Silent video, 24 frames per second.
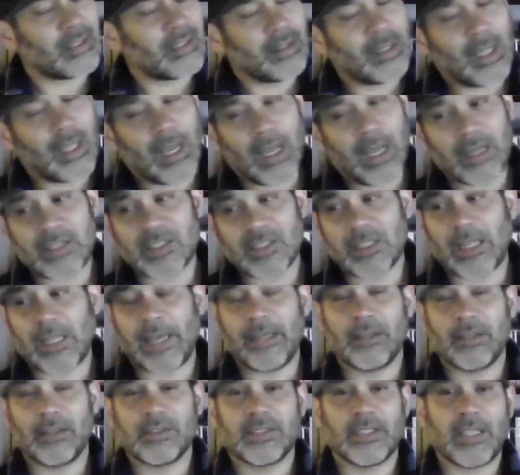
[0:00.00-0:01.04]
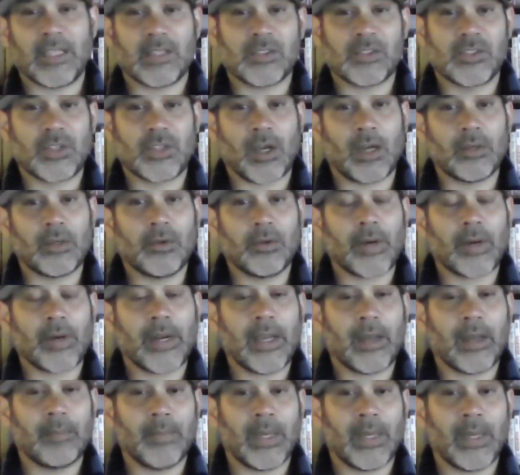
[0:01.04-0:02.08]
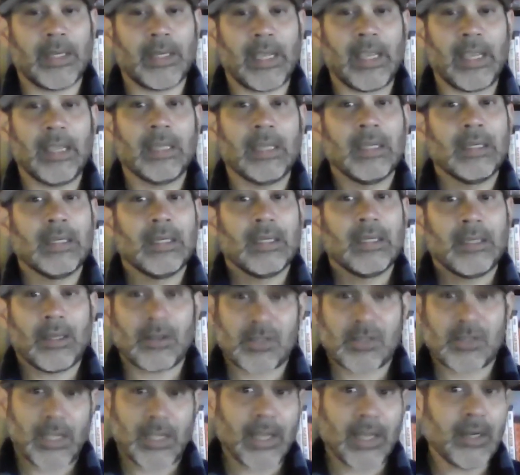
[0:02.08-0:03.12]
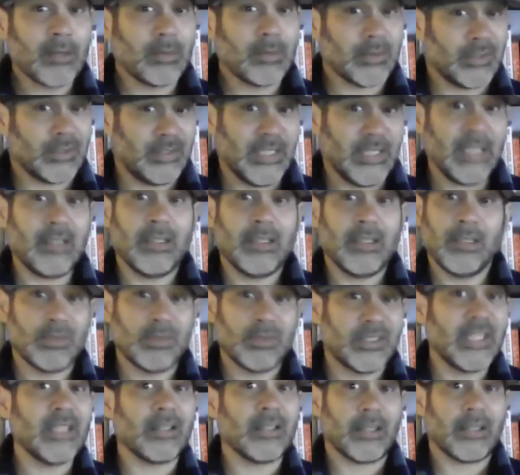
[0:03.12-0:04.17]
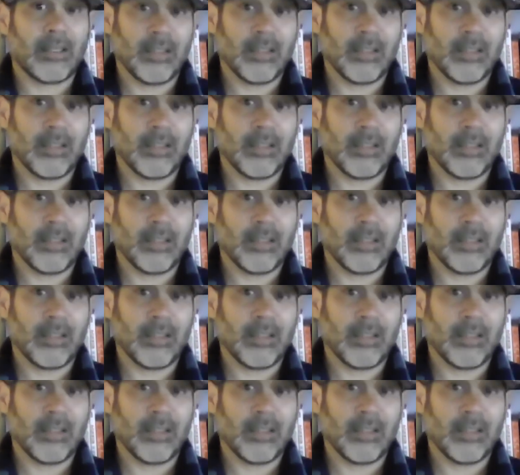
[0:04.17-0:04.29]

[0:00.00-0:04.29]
lot of sliders against John Gray on Monday. Now, slider he was dealing.